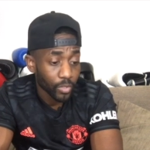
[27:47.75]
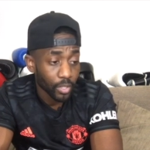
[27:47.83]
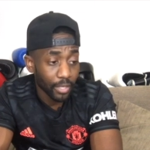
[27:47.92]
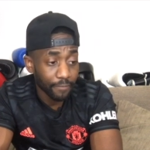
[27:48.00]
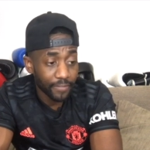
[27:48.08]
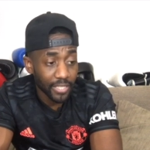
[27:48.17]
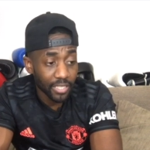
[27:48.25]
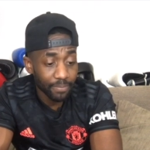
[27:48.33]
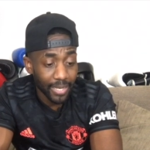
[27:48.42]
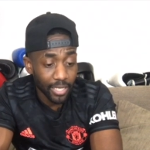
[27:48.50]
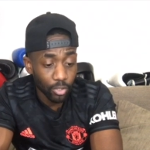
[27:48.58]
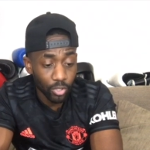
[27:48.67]
if these
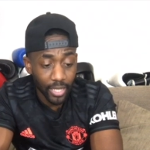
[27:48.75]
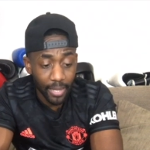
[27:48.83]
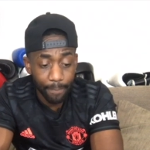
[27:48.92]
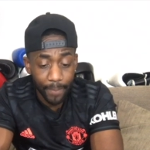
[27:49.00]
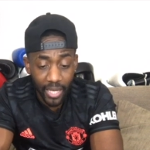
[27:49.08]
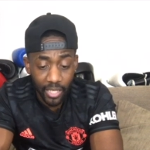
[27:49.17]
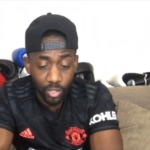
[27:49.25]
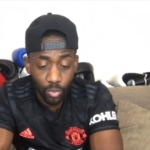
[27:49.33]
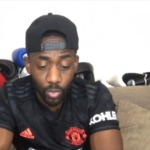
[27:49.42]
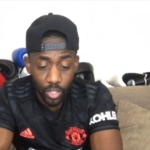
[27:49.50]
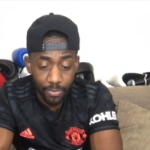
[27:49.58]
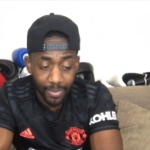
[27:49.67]
men are not getting paid to
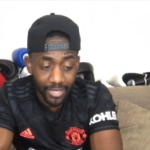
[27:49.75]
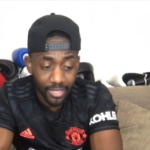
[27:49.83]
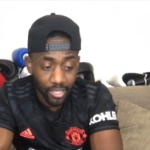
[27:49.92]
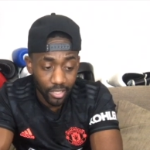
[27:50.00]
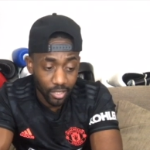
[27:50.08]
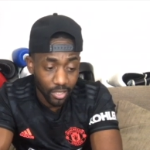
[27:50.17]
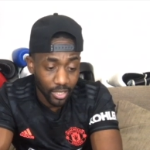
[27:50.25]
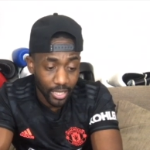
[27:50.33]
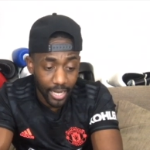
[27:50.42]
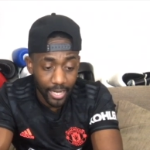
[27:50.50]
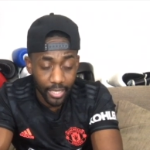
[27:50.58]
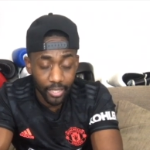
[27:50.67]
watch Manchester
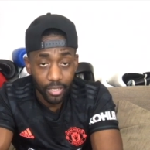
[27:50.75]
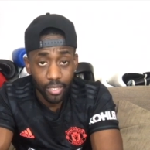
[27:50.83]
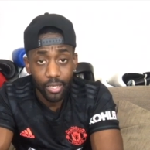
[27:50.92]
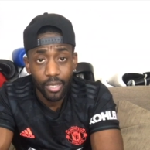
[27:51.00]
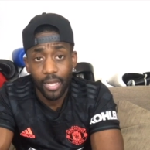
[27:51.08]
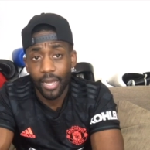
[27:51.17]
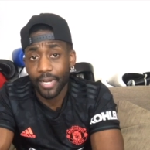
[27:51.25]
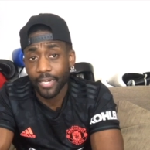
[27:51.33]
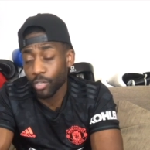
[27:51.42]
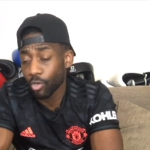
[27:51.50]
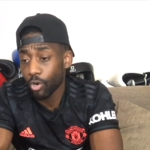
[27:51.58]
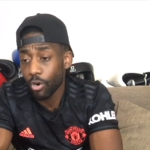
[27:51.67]
United and they're
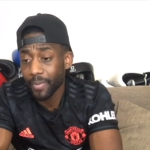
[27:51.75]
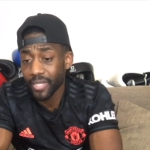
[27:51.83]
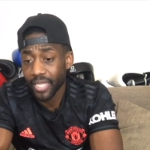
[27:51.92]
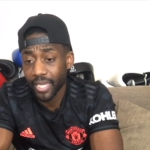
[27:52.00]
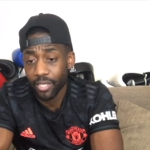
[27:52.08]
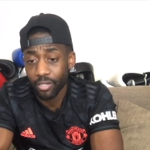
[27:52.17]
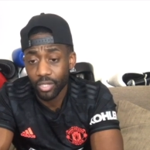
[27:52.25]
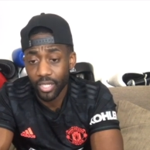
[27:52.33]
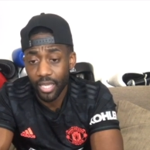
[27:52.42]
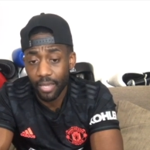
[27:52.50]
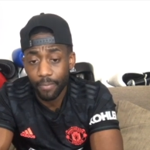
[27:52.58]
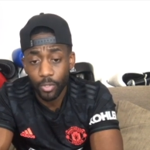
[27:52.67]
not commentating on the
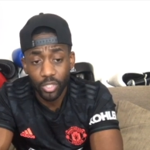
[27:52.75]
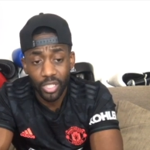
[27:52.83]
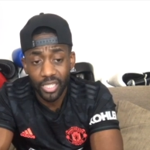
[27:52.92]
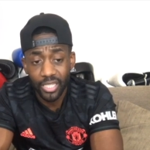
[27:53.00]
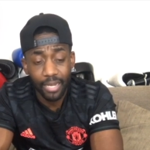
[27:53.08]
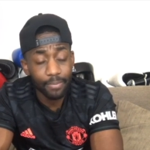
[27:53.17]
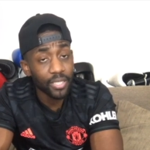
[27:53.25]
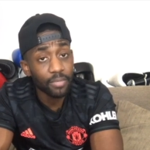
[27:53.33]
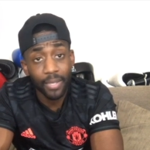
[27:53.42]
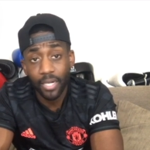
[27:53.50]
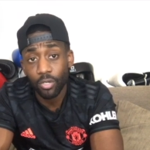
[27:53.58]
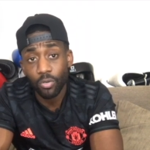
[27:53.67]
game, most of the time these
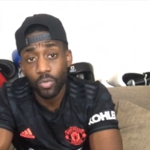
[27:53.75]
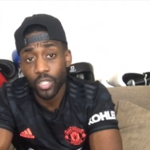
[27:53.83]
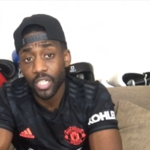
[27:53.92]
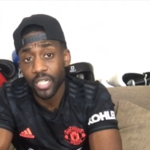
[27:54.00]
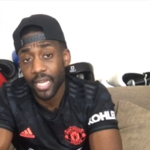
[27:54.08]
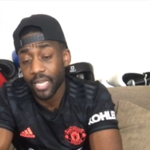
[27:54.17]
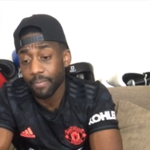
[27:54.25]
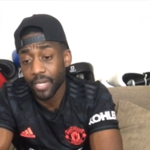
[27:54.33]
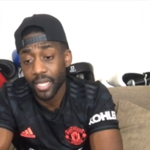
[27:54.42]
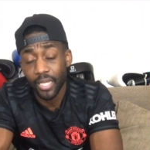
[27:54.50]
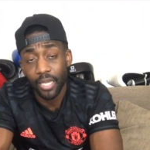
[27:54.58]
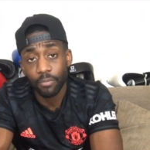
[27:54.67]
men are not watching 90
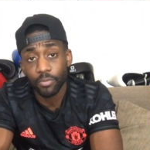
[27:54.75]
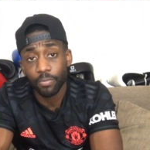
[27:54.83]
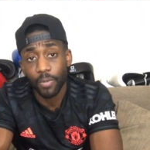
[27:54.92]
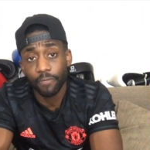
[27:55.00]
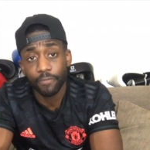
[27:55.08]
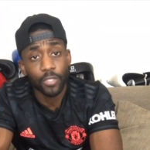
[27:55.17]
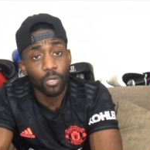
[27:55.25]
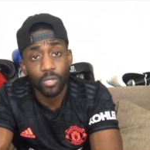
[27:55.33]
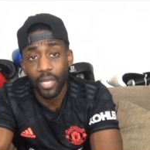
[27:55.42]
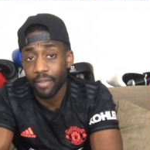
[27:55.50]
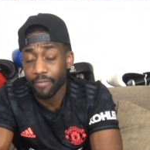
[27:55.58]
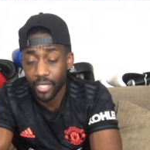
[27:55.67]
minute games, bro. Don't
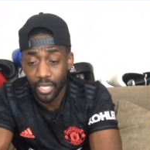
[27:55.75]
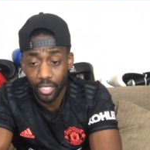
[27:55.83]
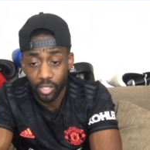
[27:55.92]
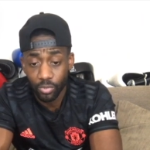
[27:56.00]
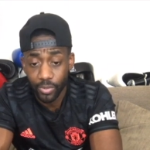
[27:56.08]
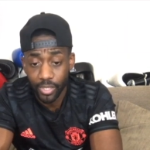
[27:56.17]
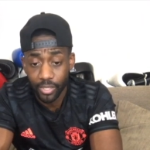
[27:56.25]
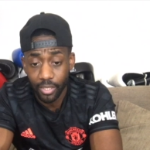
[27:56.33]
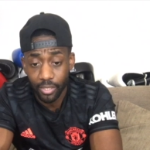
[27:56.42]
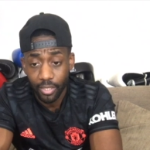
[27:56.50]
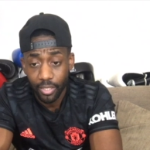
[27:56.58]
ever get it twisted.